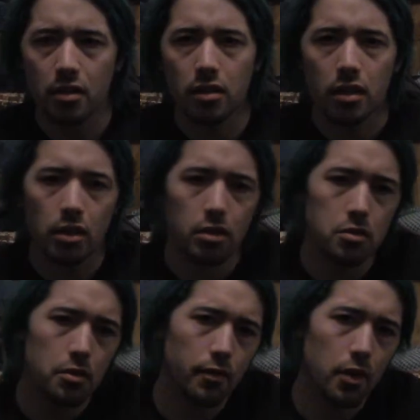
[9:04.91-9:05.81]
All in all,
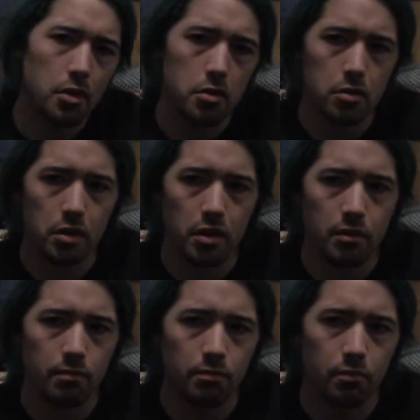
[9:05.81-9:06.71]
so far, it's
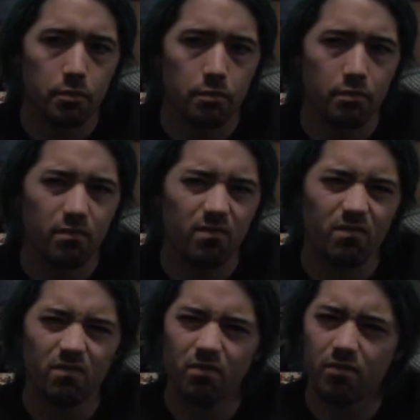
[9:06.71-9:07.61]
only
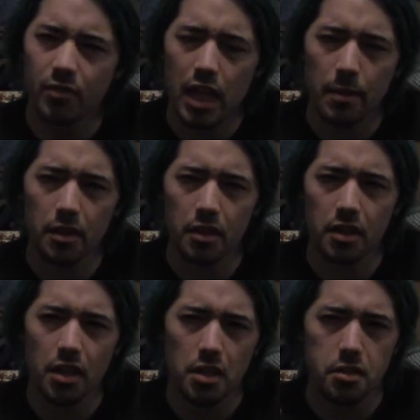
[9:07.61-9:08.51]
damage in the
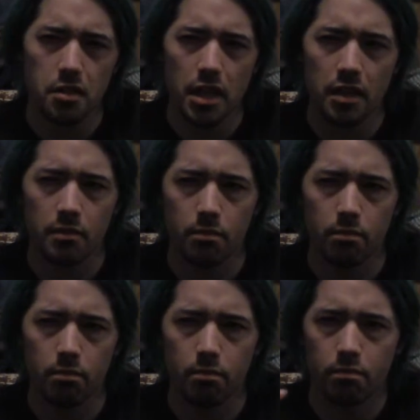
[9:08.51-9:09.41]
chest and
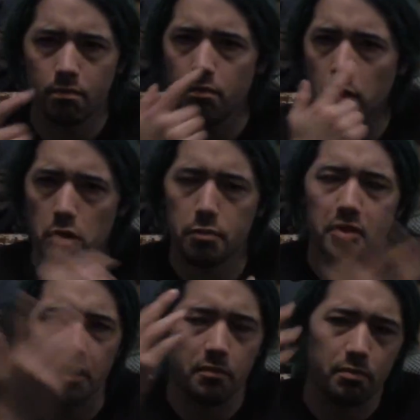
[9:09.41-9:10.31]

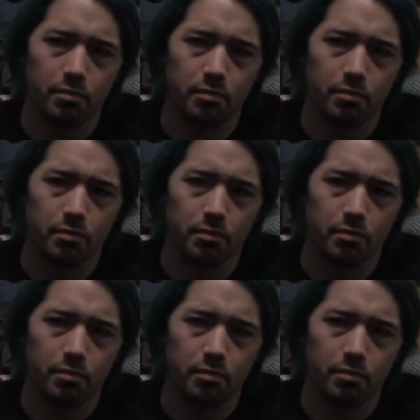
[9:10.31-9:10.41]
nosebleed.